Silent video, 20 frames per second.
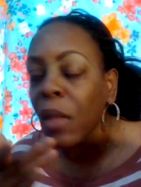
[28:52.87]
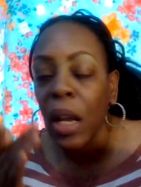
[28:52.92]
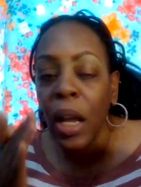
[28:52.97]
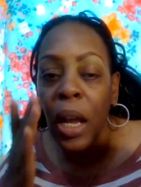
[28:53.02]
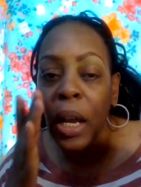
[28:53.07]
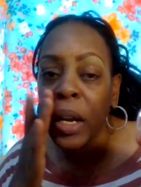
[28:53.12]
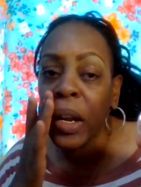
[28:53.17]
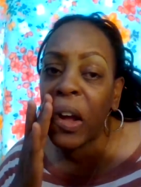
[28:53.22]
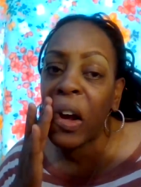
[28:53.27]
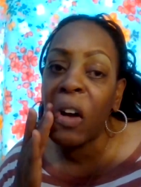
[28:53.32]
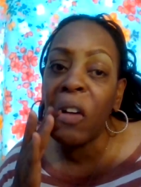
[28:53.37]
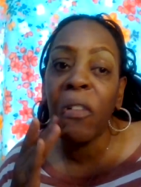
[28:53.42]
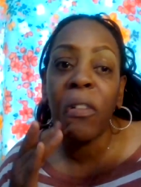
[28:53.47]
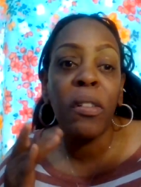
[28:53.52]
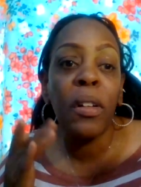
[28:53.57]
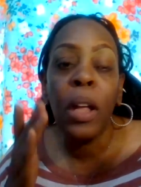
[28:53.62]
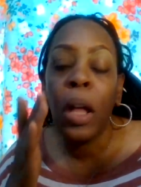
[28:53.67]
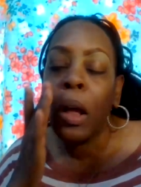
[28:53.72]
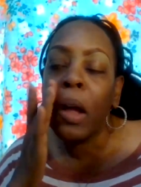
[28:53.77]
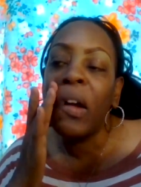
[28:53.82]
and
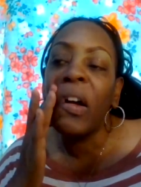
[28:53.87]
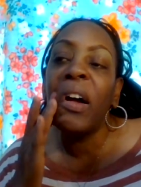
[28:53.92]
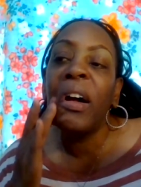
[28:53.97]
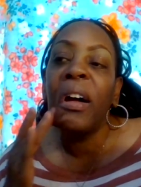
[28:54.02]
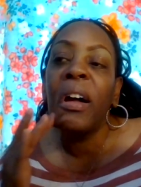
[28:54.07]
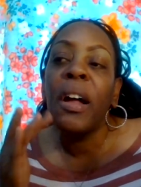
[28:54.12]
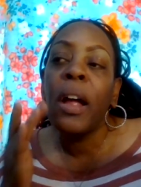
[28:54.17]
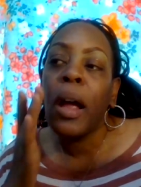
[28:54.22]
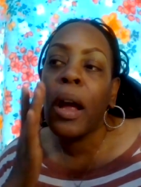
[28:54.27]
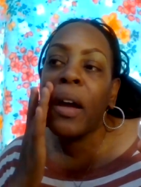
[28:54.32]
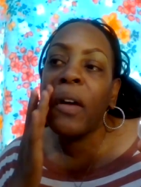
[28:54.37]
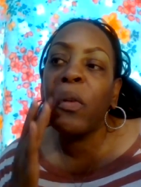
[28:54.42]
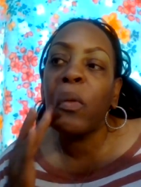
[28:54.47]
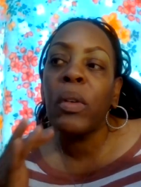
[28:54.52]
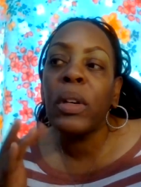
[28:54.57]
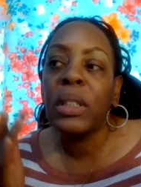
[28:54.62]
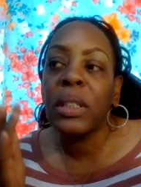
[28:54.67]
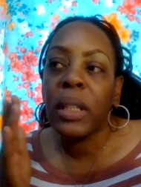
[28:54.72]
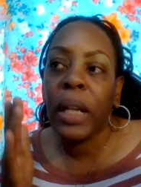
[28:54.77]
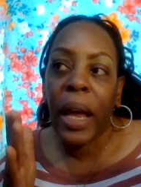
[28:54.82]
e.l.f.
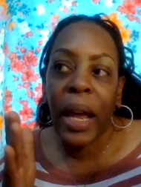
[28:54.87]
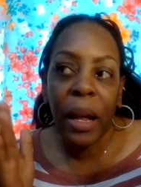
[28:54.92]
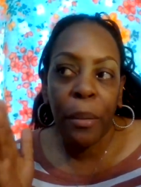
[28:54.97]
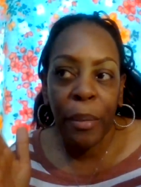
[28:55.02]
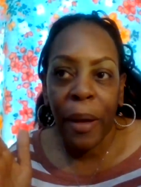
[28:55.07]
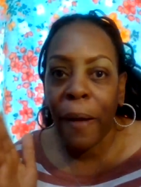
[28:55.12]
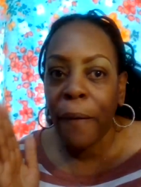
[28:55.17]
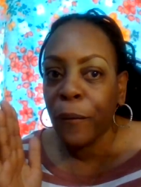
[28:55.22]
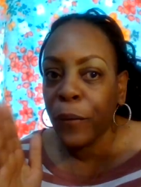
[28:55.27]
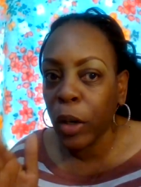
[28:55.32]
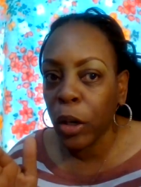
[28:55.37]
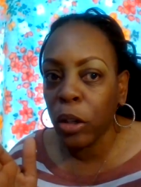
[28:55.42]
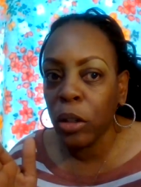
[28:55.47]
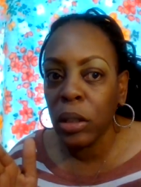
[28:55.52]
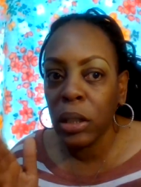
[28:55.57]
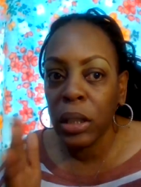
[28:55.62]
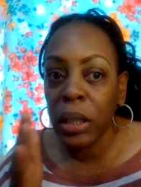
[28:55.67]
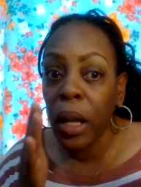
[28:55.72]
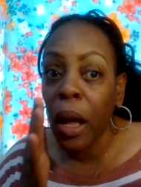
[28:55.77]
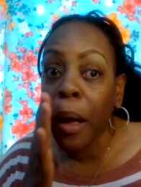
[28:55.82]
was like my
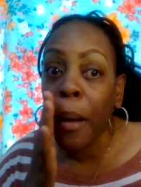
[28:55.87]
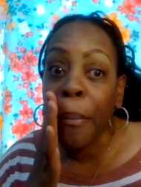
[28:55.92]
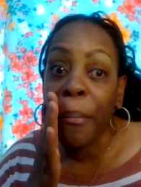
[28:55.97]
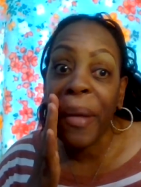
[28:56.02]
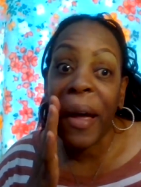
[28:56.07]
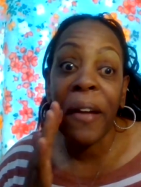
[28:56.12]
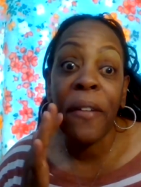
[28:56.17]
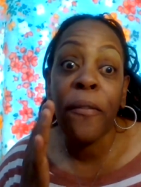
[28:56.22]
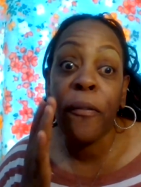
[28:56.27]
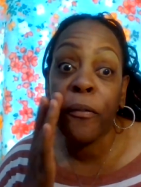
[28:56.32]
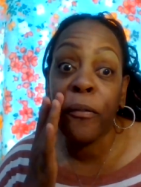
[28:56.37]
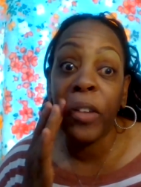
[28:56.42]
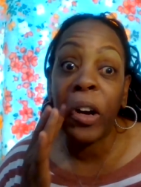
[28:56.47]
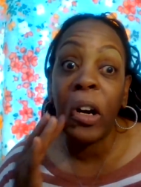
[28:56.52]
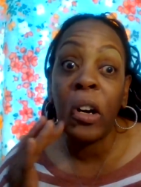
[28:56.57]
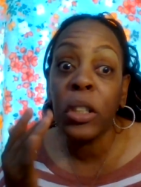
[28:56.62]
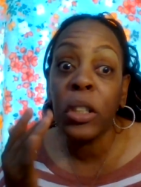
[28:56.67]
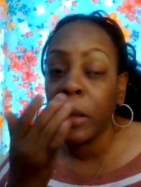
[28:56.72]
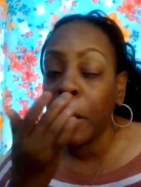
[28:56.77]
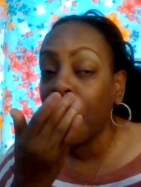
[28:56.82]
first my
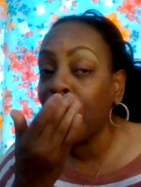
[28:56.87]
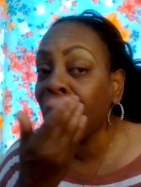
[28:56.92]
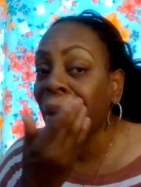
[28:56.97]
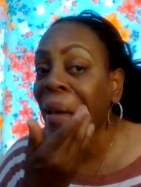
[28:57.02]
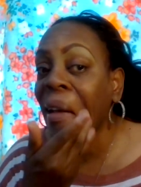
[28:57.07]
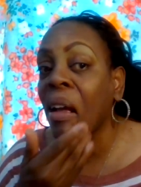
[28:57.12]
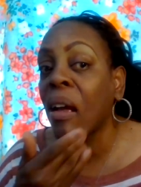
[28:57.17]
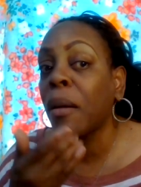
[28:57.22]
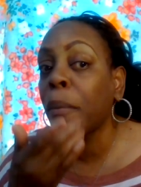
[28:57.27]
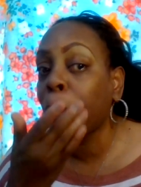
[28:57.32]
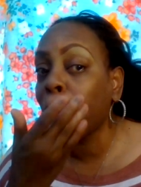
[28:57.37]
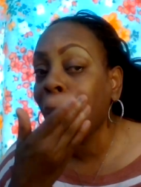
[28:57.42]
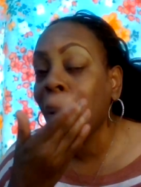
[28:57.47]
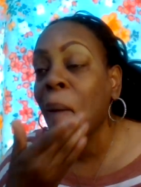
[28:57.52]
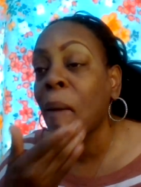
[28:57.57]
first makeup.